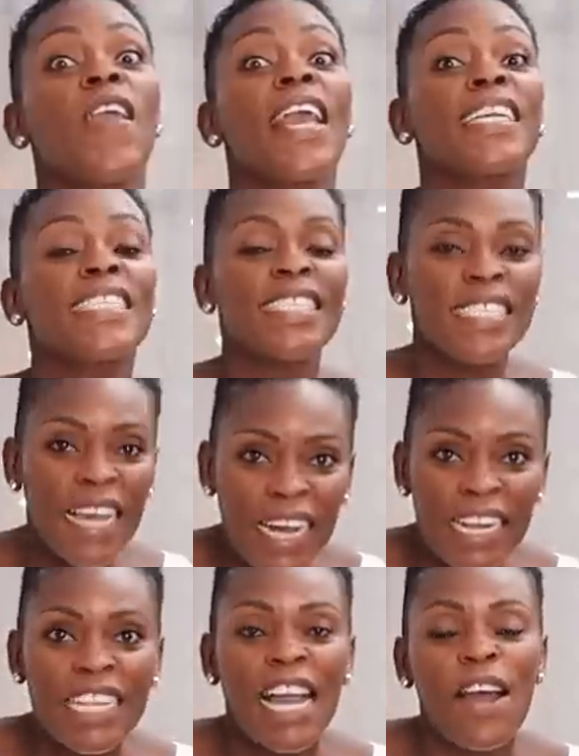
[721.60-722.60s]
you
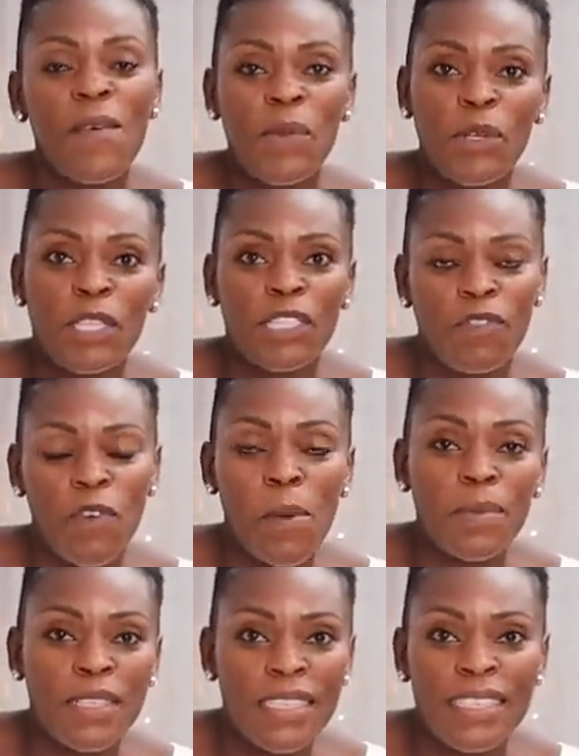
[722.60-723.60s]
exactly how we
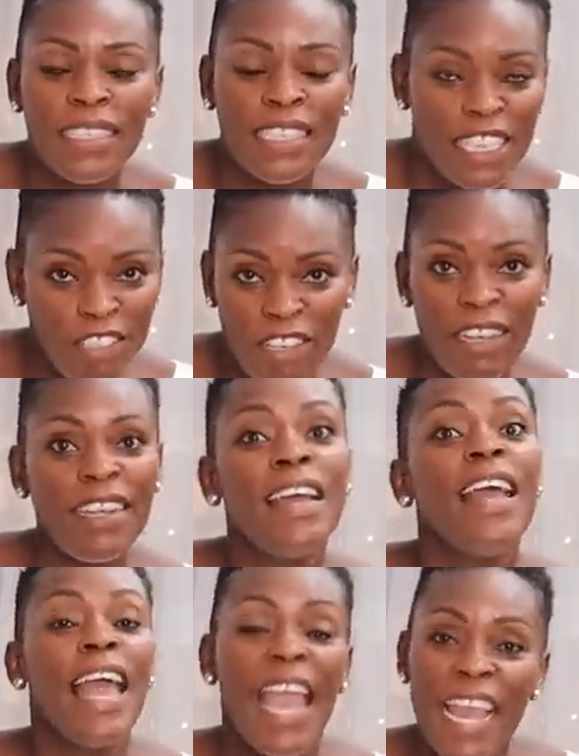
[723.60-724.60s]
transformed this kitchen
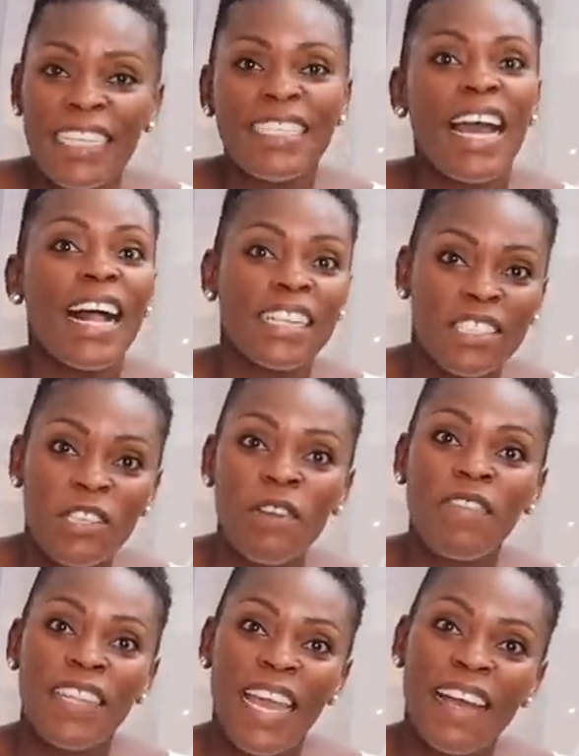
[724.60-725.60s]
and I'll see you
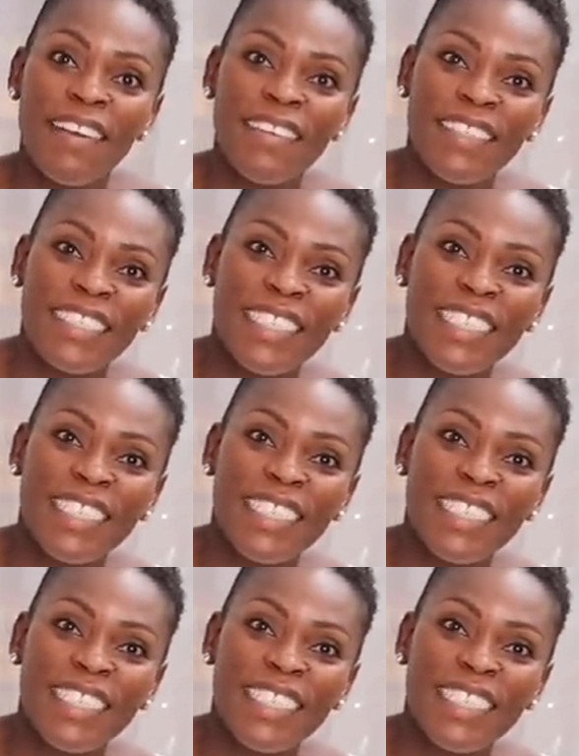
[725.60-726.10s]
over there.